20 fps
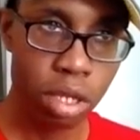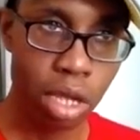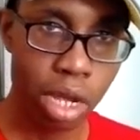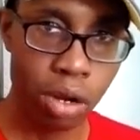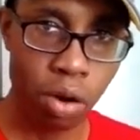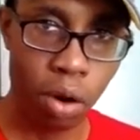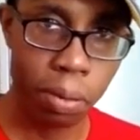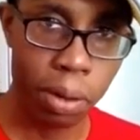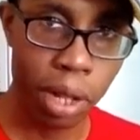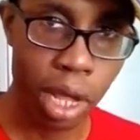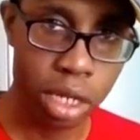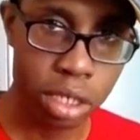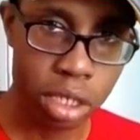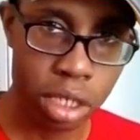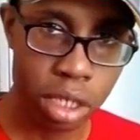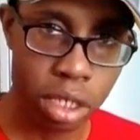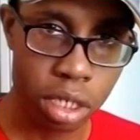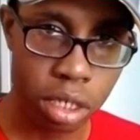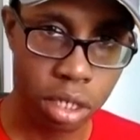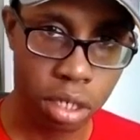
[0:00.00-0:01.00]
I
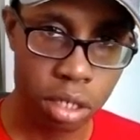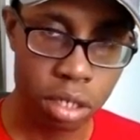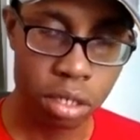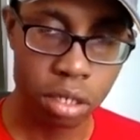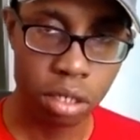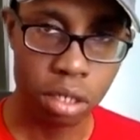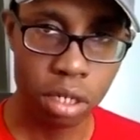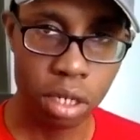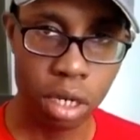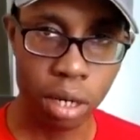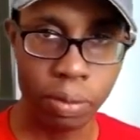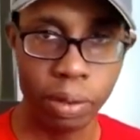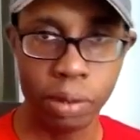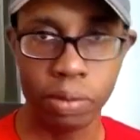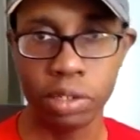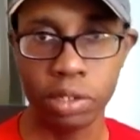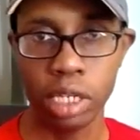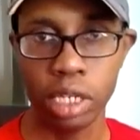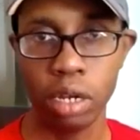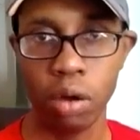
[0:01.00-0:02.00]
normalized it.
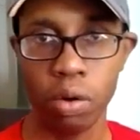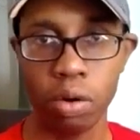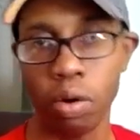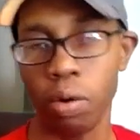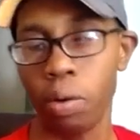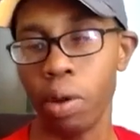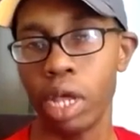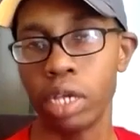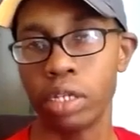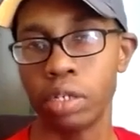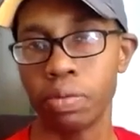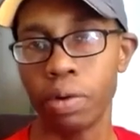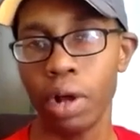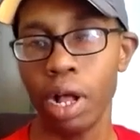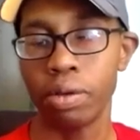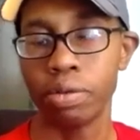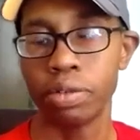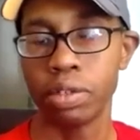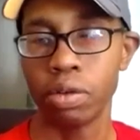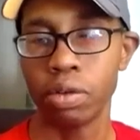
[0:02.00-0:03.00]
People say don't normalize your
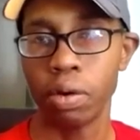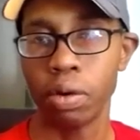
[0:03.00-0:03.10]
problem.